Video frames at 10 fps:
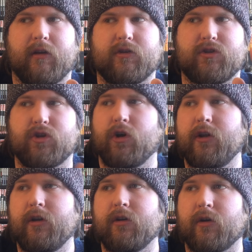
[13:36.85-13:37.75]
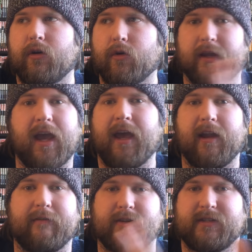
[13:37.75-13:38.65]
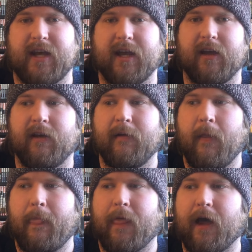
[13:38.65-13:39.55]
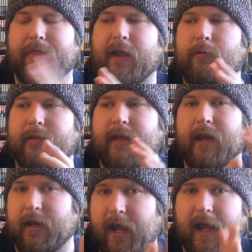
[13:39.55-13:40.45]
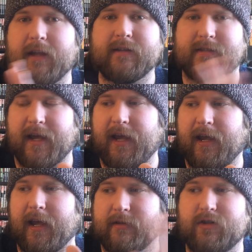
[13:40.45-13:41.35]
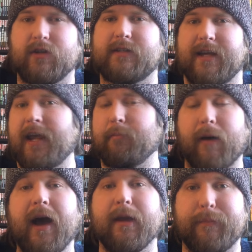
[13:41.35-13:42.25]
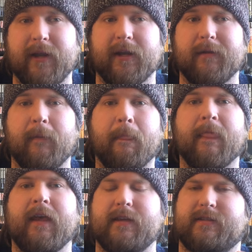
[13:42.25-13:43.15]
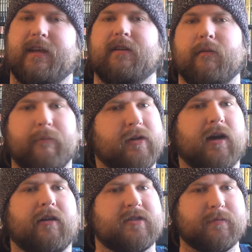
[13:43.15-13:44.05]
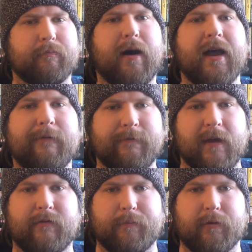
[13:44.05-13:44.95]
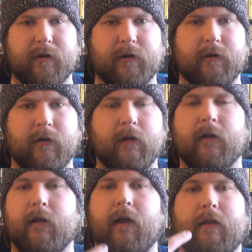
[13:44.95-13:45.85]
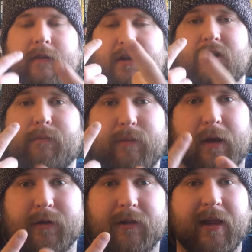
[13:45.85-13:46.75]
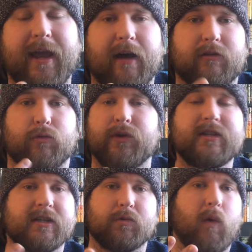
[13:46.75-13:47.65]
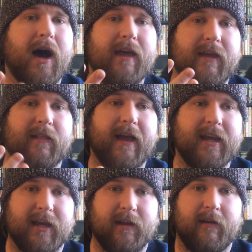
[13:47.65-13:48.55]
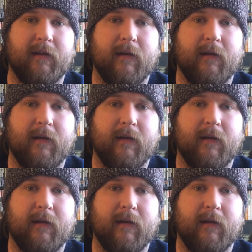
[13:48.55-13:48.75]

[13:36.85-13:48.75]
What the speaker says: should or can ever say. I think what they can say and should say, in my opinion, is that McDonald's is my favorite burger. They should be able to lay out the reasons why they like it.